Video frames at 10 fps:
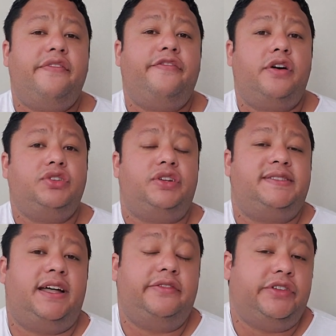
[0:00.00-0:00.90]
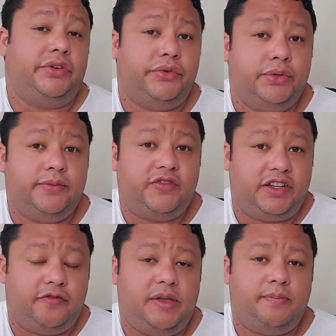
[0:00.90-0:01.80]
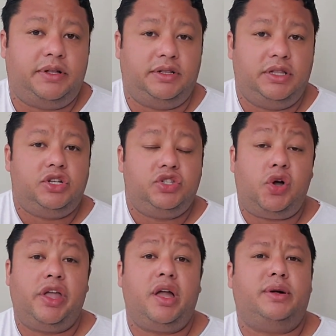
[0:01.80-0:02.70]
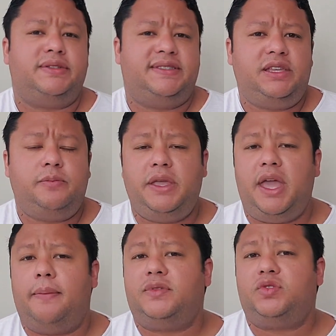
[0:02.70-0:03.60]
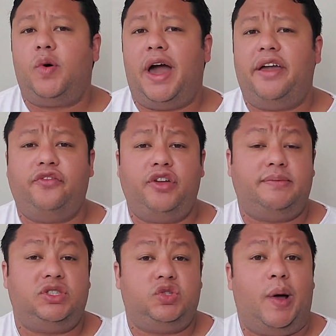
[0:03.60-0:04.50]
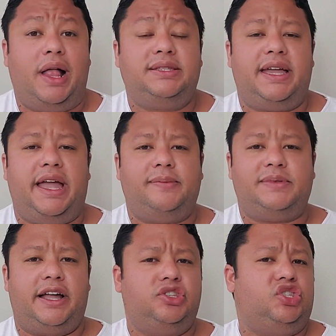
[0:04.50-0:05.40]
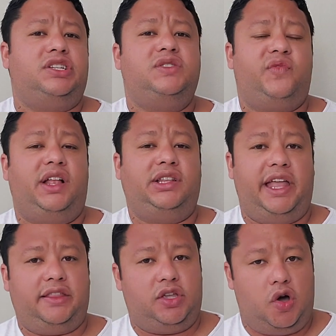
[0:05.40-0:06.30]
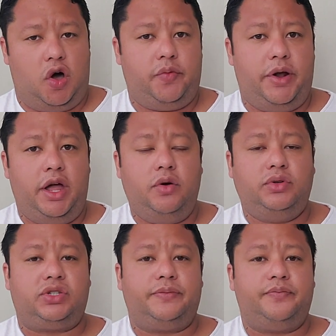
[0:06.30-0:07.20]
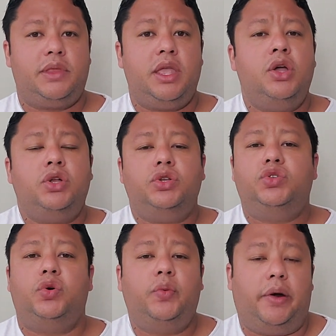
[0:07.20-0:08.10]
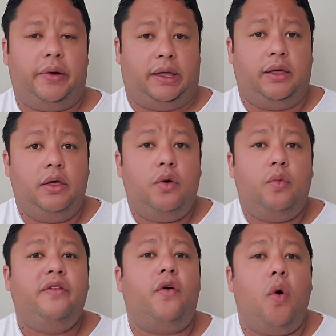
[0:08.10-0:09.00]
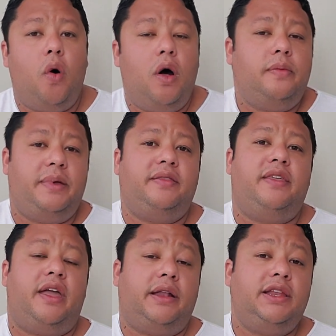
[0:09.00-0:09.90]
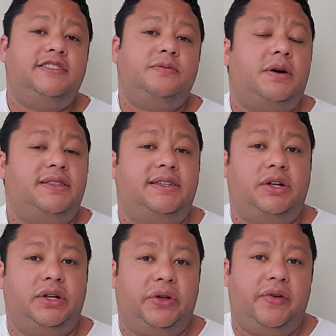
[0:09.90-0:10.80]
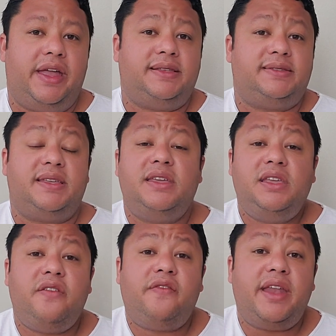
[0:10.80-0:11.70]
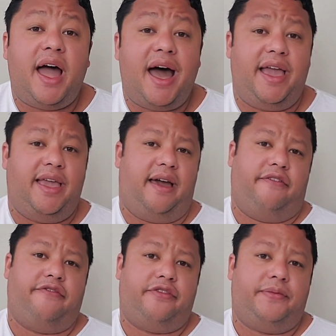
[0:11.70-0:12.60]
found yourself in a room full of people talking about CPMs, wireframes, dwell times, and just felt like the odd one out? Don't worry, we've all been there at least once in our careers. Even I have.